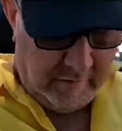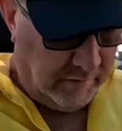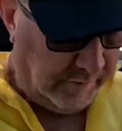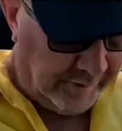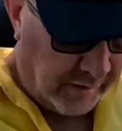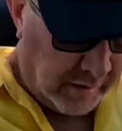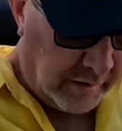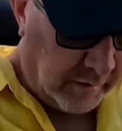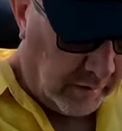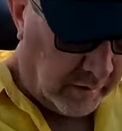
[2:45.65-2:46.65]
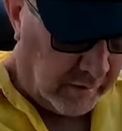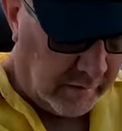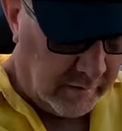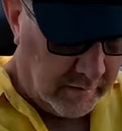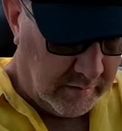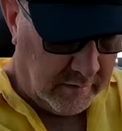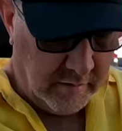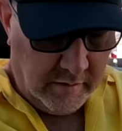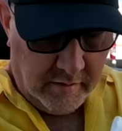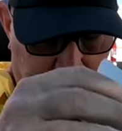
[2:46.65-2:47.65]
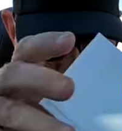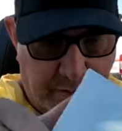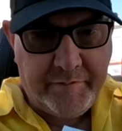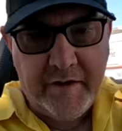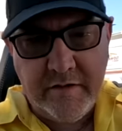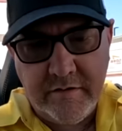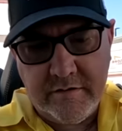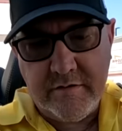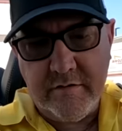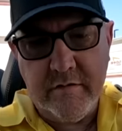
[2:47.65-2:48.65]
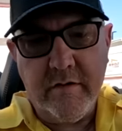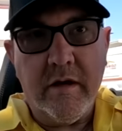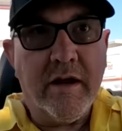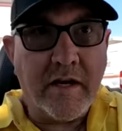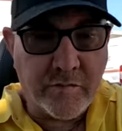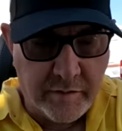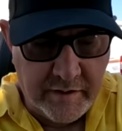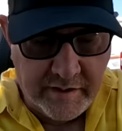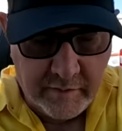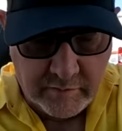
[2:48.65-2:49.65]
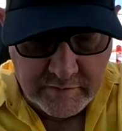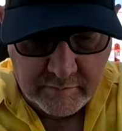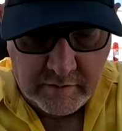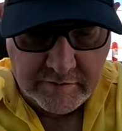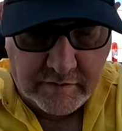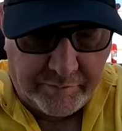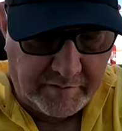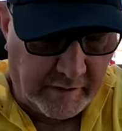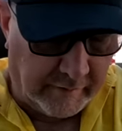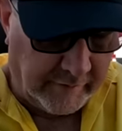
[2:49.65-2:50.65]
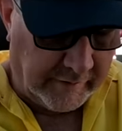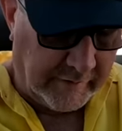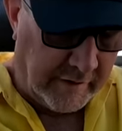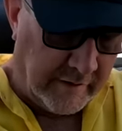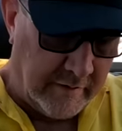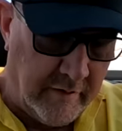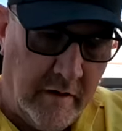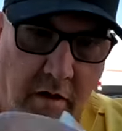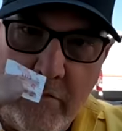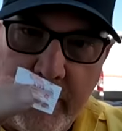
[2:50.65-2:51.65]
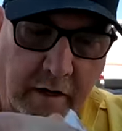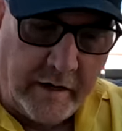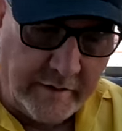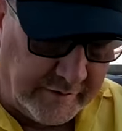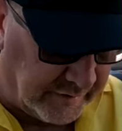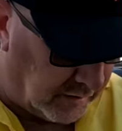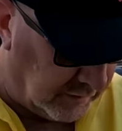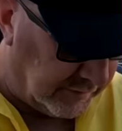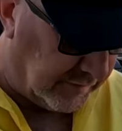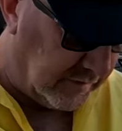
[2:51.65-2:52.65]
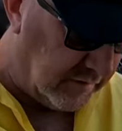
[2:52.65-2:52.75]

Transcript: And we've got our napkins. It gets windy here once in a while, so I'll put that right there. We got a salt.